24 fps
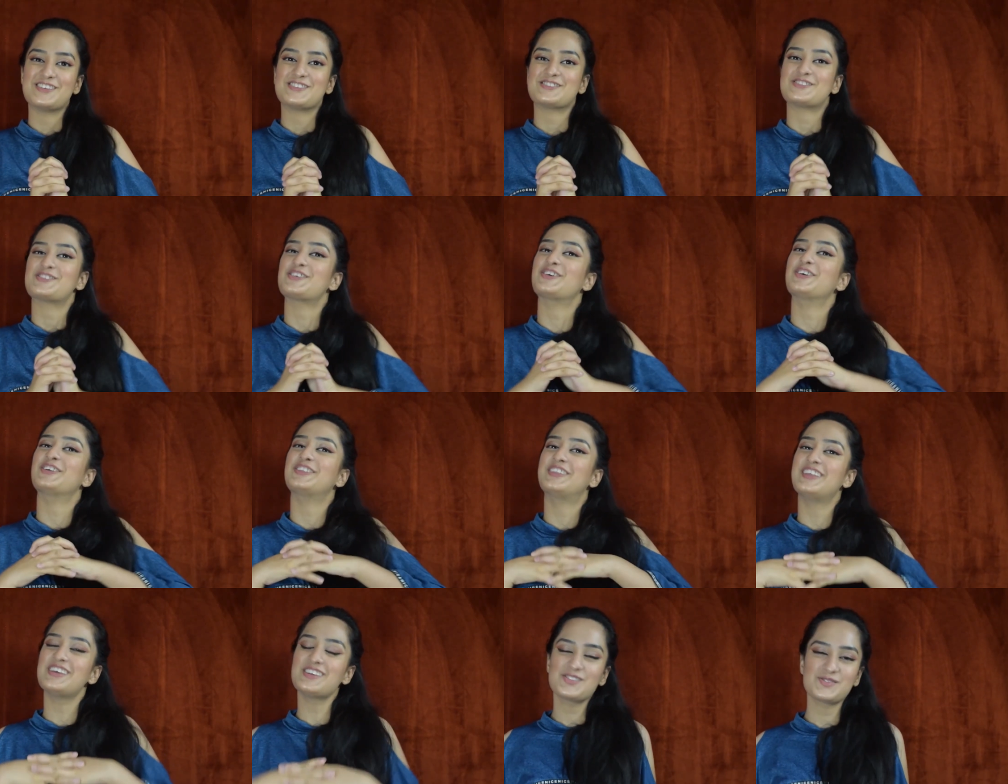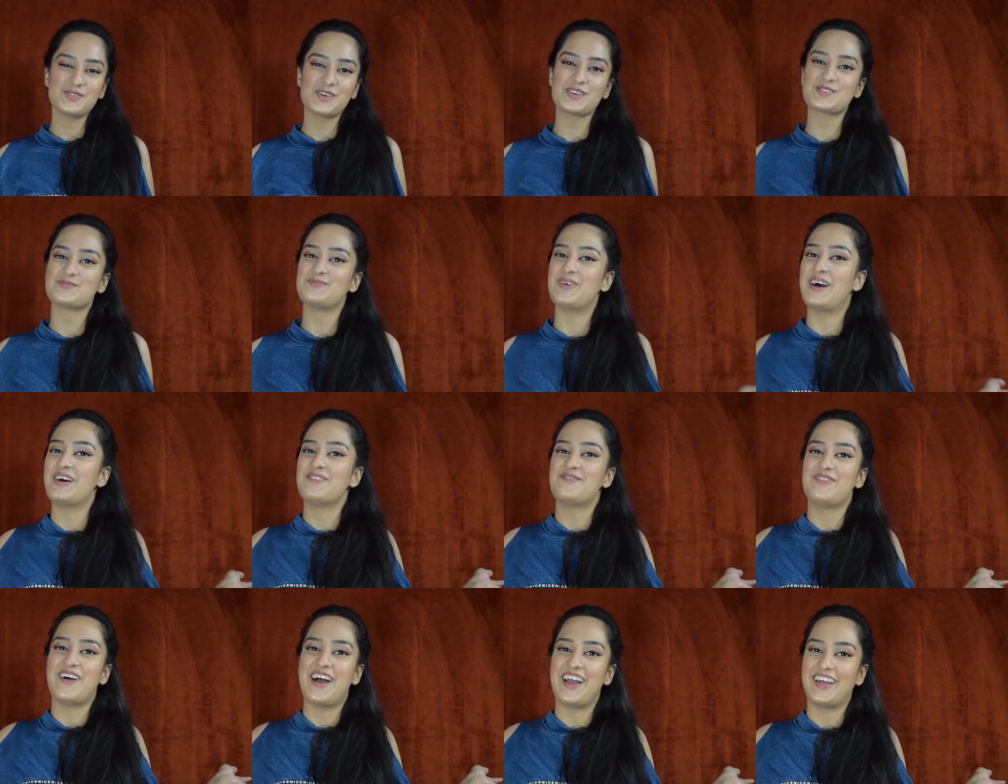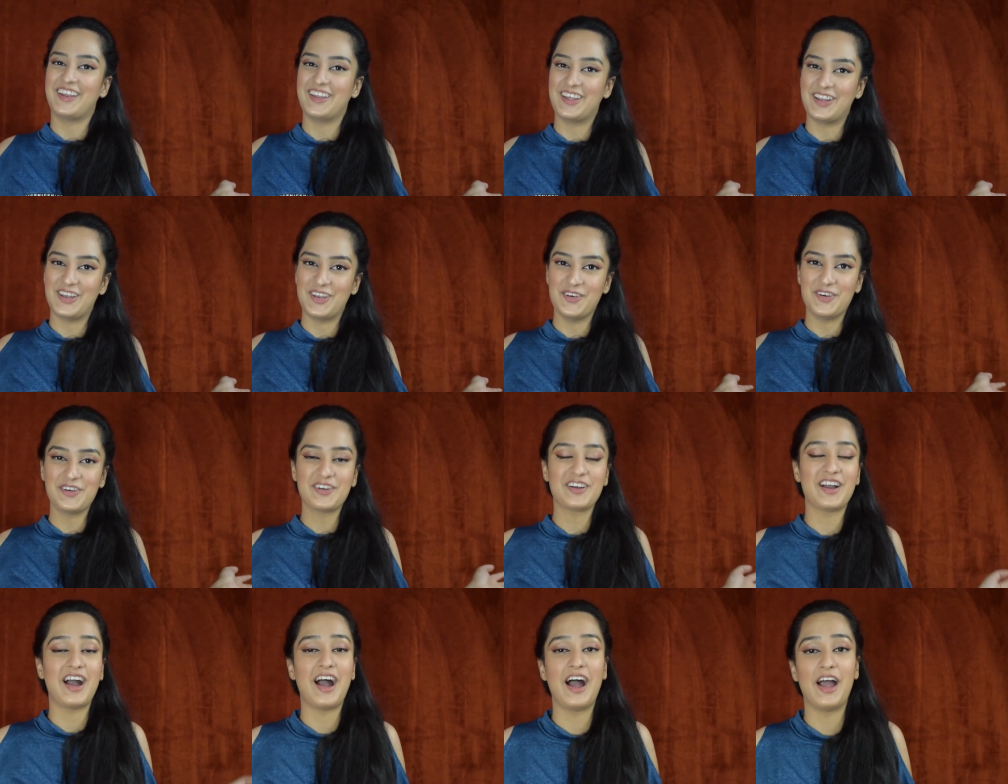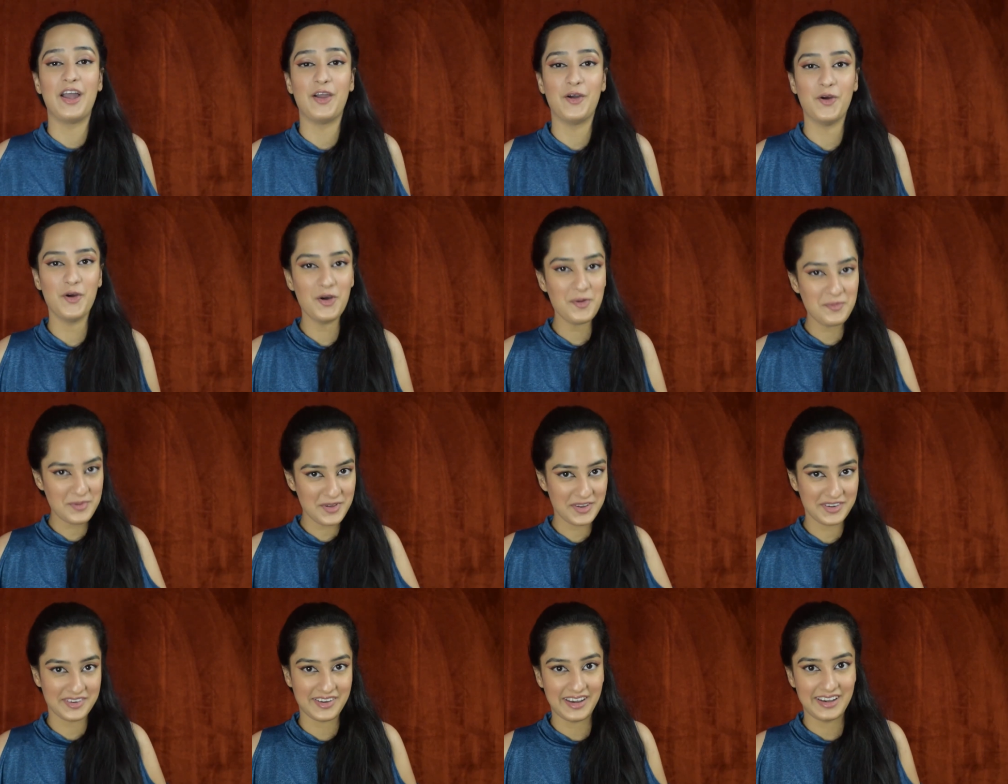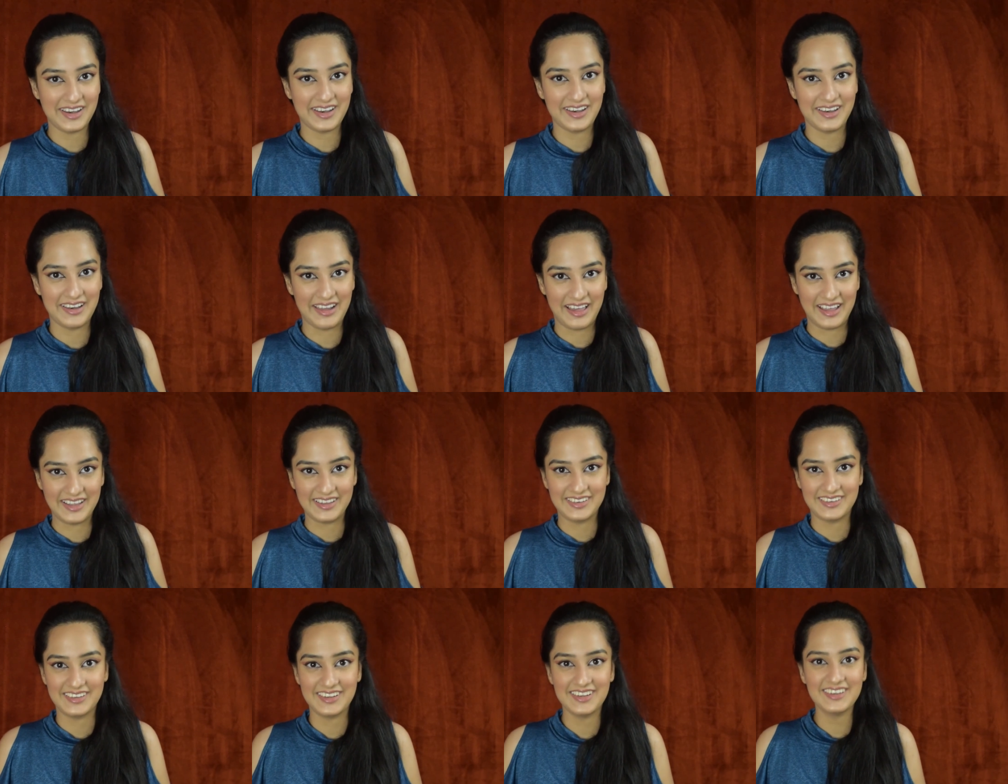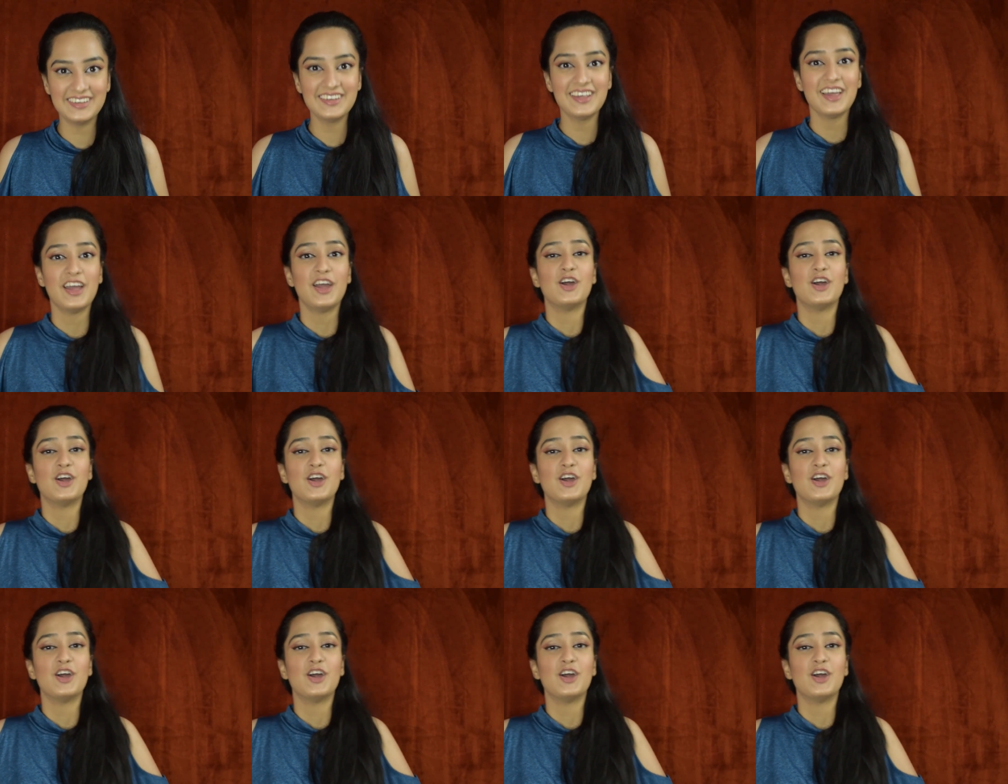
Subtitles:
So this was my final look. I hope you really liked it.